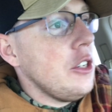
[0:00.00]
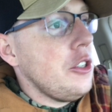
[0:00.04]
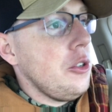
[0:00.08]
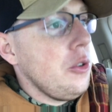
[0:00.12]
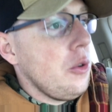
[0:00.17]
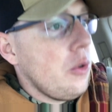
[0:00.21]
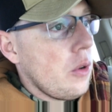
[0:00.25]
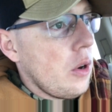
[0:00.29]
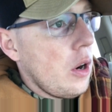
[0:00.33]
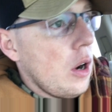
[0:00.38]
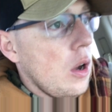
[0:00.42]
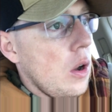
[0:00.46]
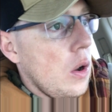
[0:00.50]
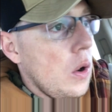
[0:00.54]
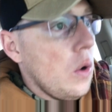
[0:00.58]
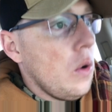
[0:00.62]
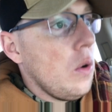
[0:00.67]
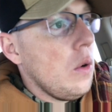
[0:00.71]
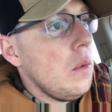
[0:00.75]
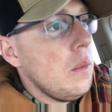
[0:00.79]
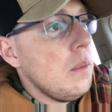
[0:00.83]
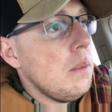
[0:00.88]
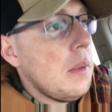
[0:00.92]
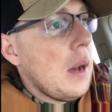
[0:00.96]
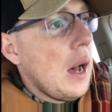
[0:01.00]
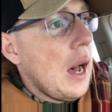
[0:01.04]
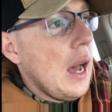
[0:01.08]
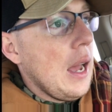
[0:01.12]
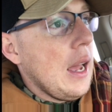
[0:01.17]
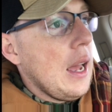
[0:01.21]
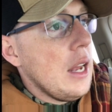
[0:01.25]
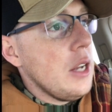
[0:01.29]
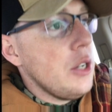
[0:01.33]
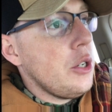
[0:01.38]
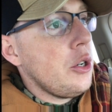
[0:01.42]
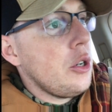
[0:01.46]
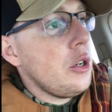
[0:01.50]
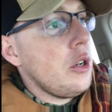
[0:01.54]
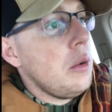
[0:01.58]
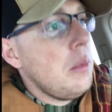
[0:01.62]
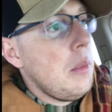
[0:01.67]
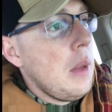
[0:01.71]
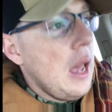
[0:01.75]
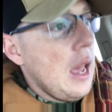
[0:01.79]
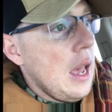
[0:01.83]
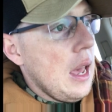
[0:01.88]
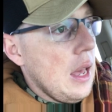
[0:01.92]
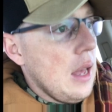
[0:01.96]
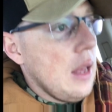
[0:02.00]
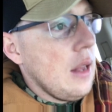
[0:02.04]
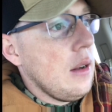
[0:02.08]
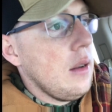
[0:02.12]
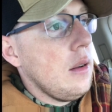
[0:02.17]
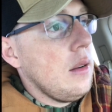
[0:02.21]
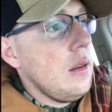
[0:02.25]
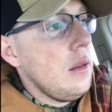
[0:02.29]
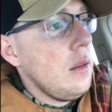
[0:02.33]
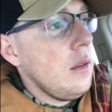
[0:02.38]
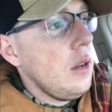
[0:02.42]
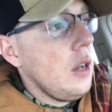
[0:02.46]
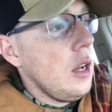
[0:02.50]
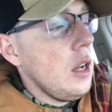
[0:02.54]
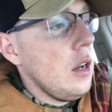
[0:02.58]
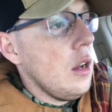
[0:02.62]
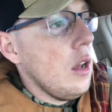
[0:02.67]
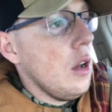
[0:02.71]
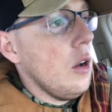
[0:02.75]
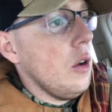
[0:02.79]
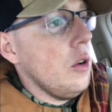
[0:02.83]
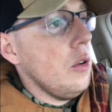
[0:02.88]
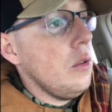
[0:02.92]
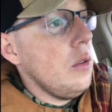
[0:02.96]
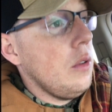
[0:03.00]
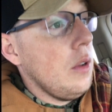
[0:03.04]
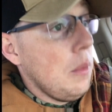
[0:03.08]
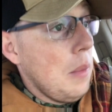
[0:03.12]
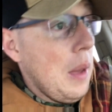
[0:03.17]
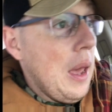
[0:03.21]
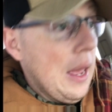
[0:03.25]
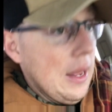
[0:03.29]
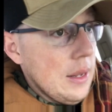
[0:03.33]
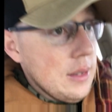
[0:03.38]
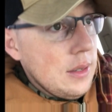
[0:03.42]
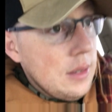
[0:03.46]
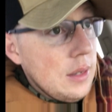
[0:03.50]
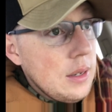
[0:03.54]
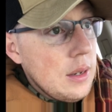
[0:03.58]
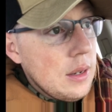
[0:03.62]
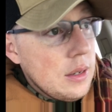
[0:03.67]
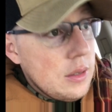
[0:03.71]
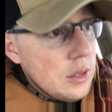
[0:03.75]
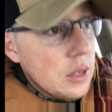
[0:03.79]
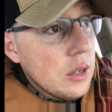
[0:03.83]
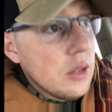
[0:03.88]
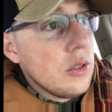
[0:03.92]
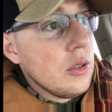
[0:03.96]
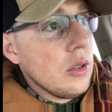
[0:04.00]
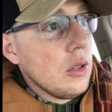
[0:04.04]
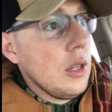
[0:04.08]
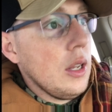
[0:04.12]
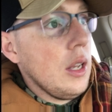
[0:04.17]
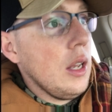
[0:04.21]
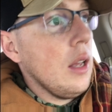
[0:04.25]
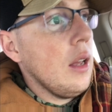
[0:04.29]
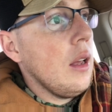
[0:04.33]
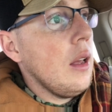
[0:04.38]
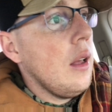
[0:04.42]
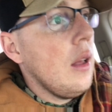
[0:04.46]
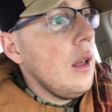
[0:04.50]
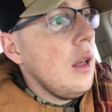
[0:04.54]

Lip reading: you grow, buy as your demand demands it, essentially.